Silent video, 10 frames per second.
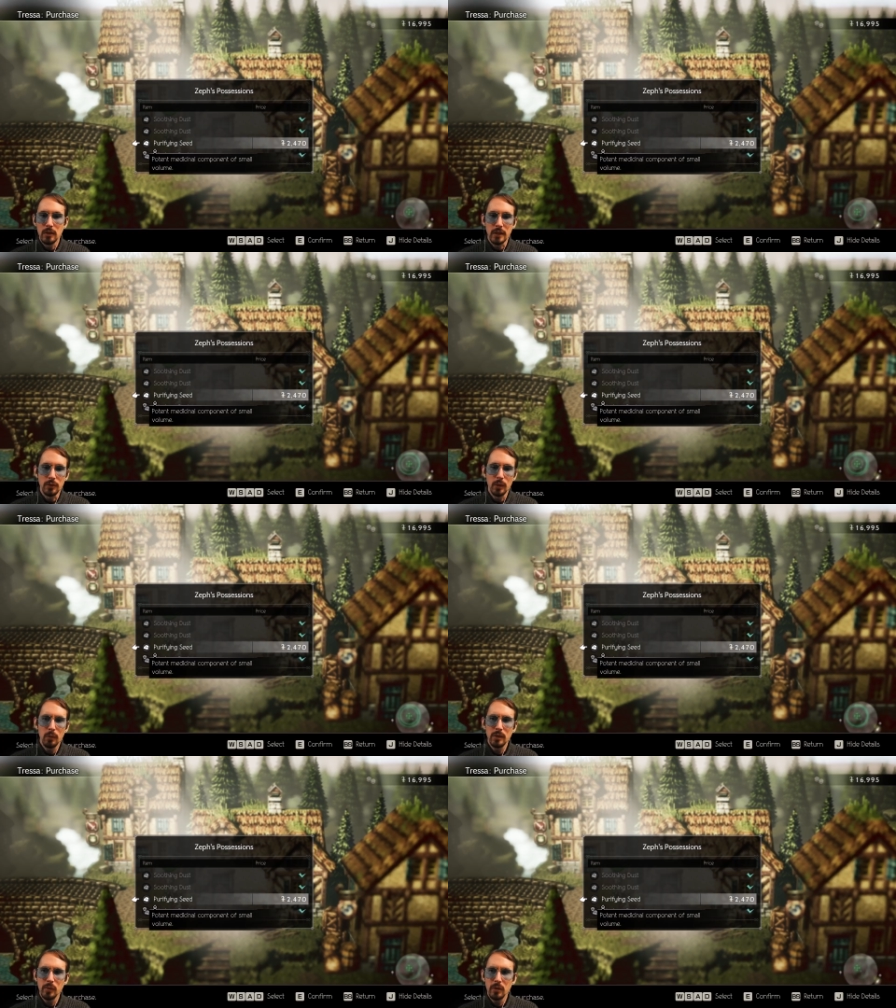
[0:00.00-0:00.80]
Okay,
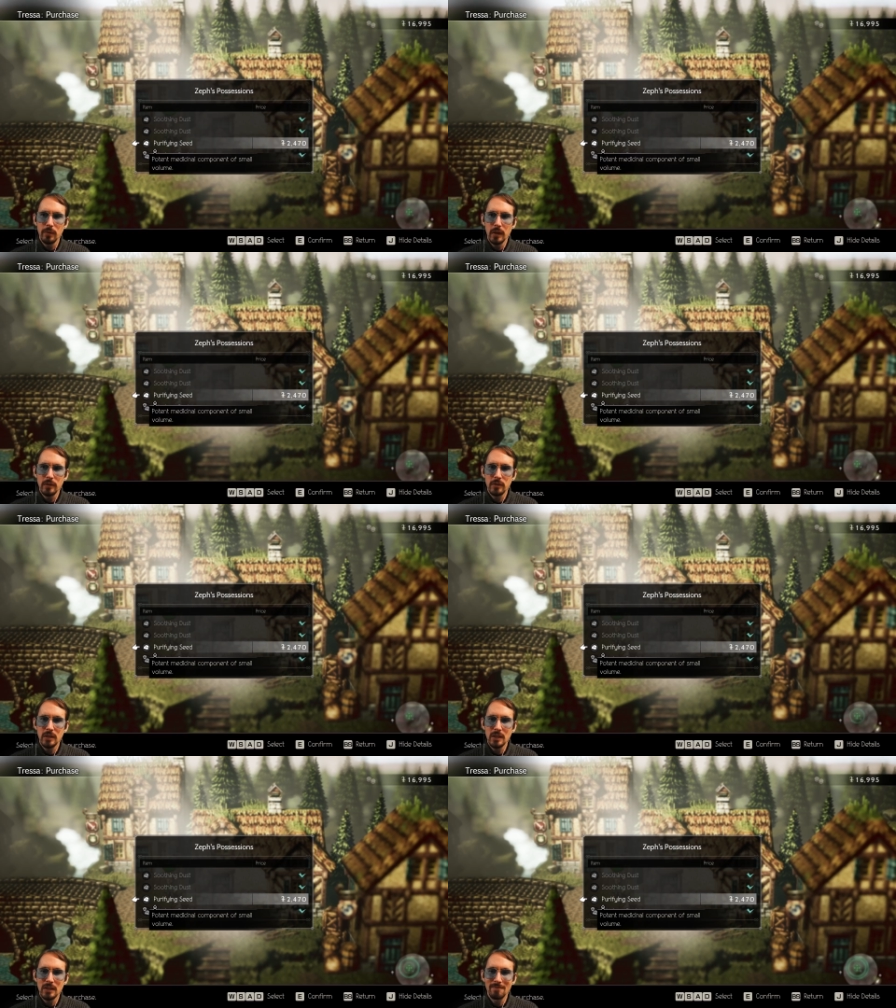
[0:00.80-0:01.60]
do I want the Purifying
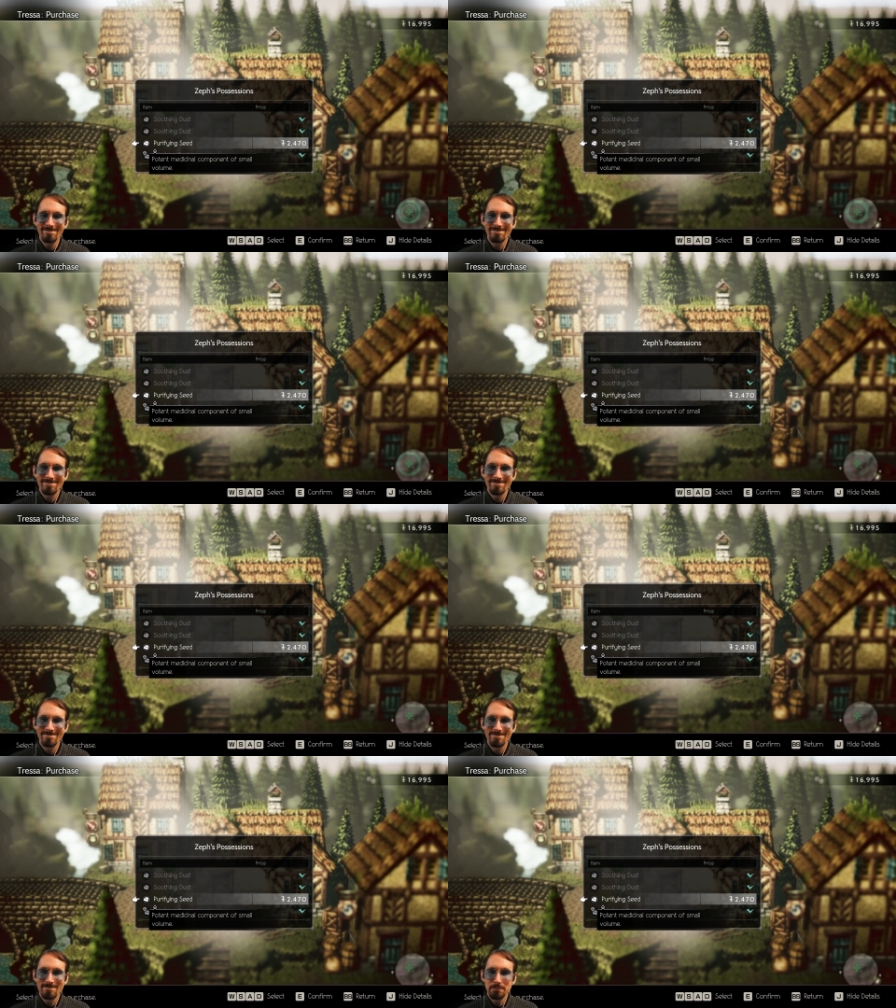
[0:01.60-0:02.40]
Seed?
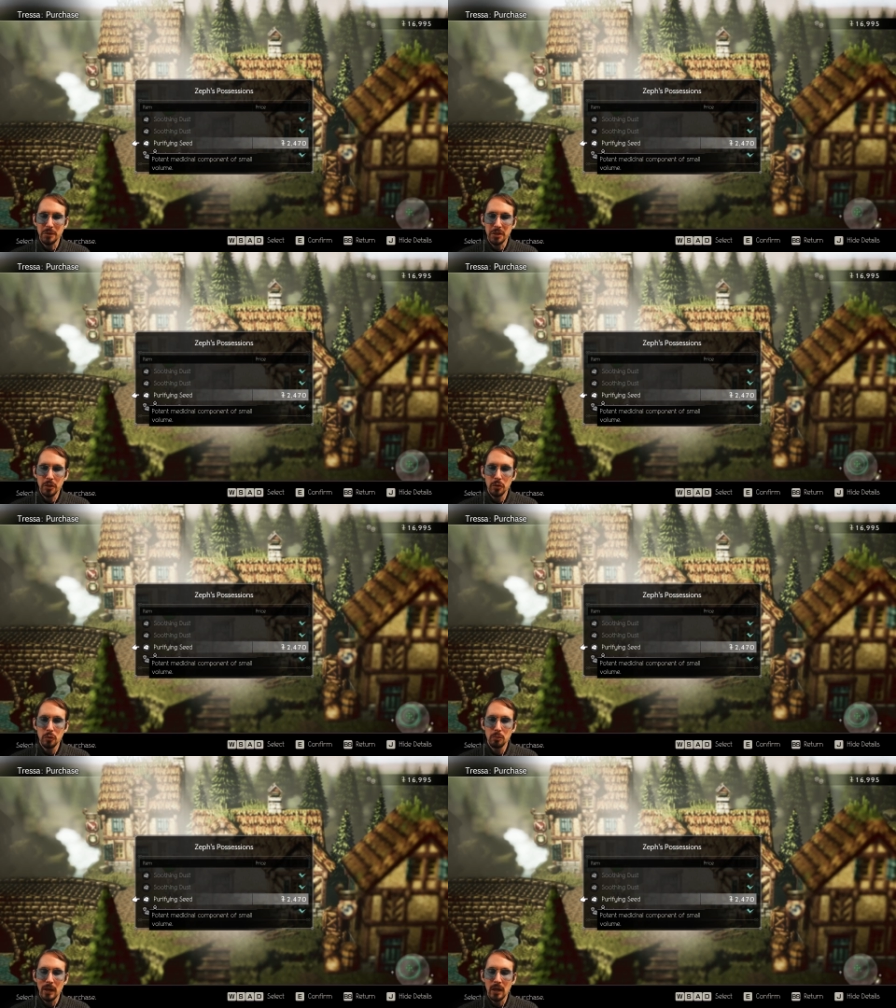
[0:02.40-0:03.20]
We
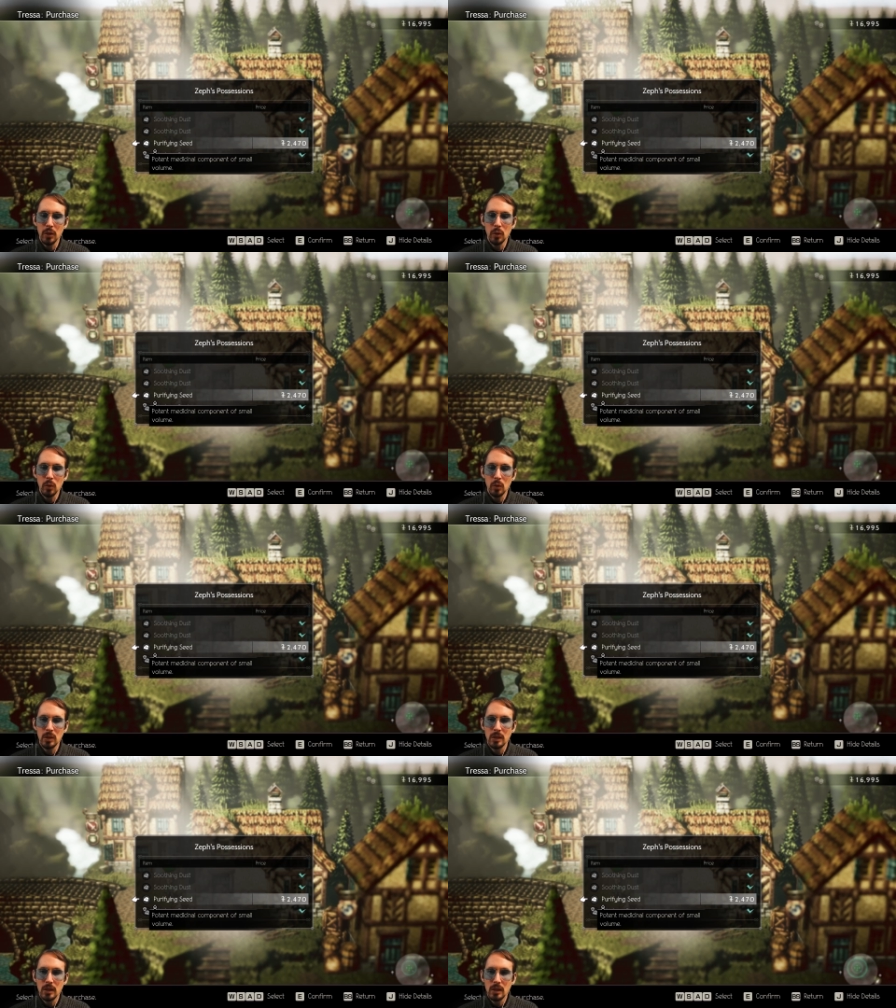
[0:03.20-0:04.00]
go below
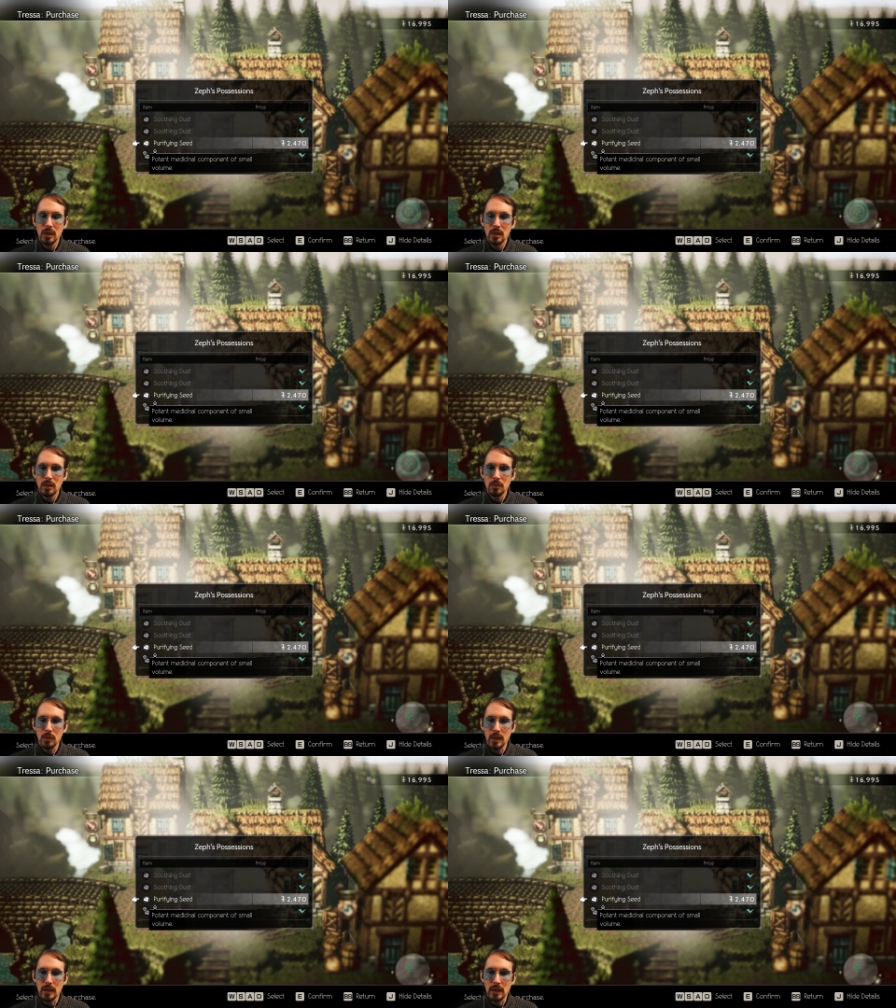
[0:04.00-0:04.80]

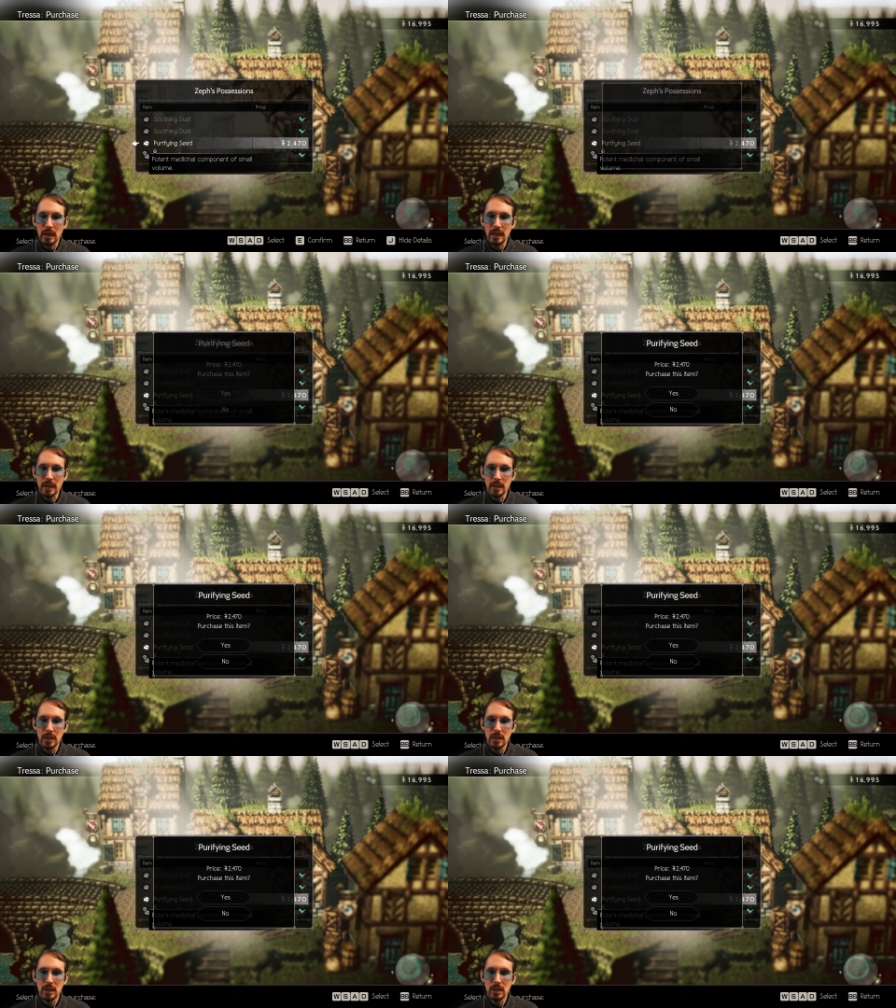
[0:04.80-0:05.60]
what i
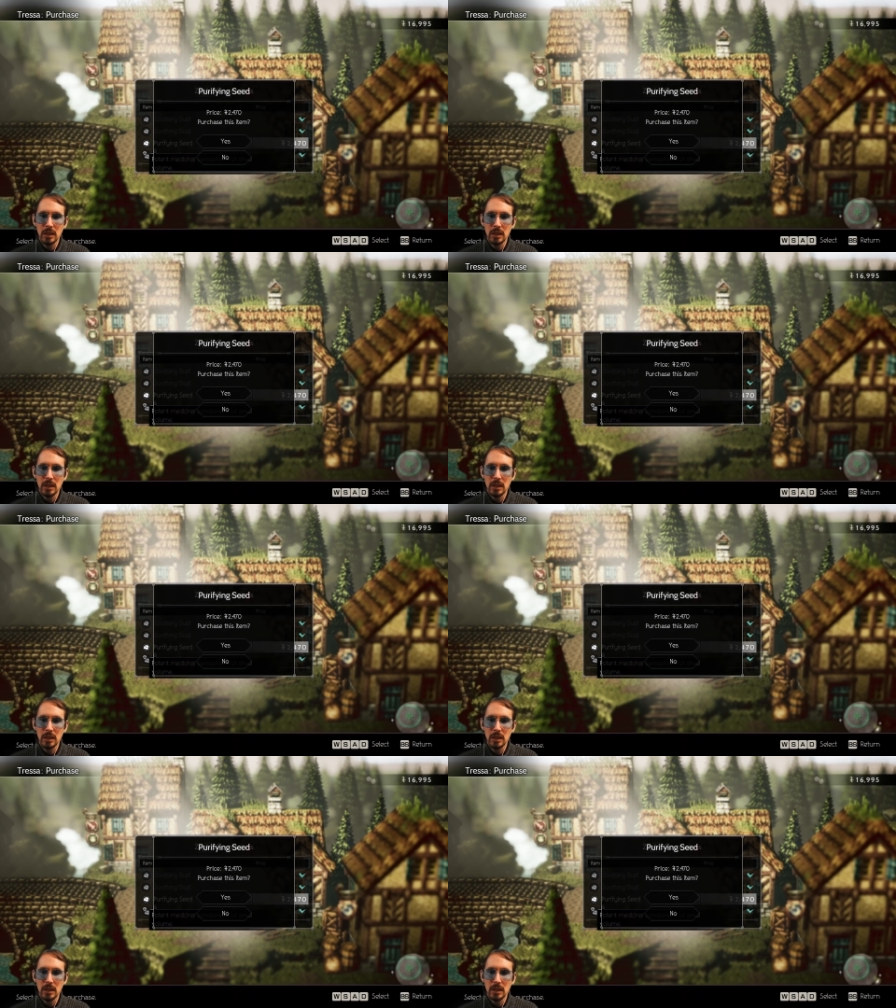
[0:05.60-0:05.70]
like.